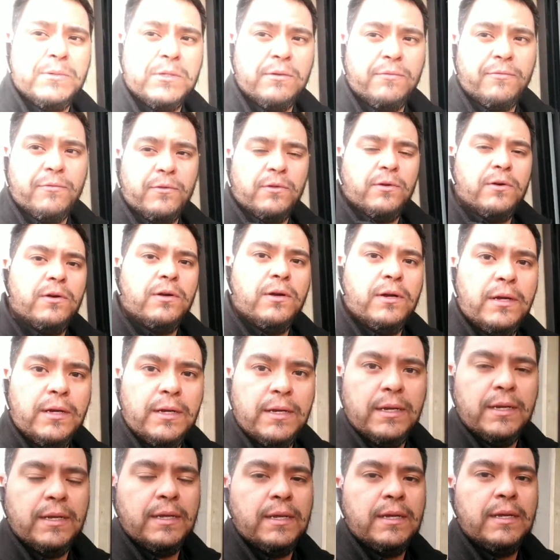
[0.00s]
the floor.
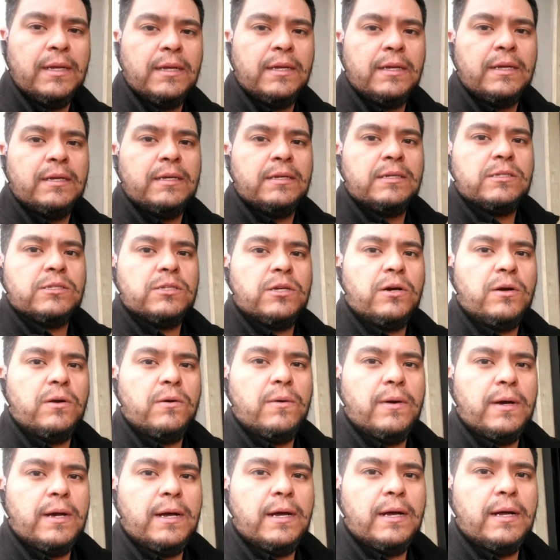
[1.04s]
So
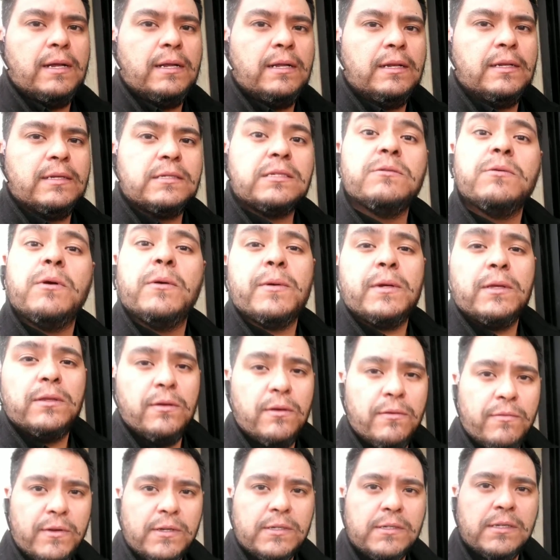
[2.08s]
let's see what we can do
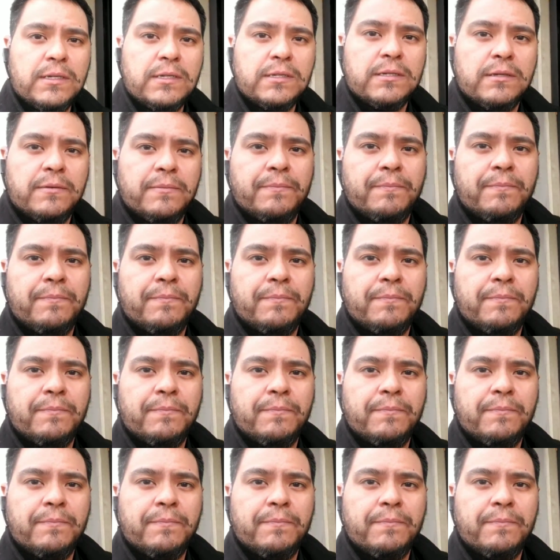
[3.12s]
to fix this.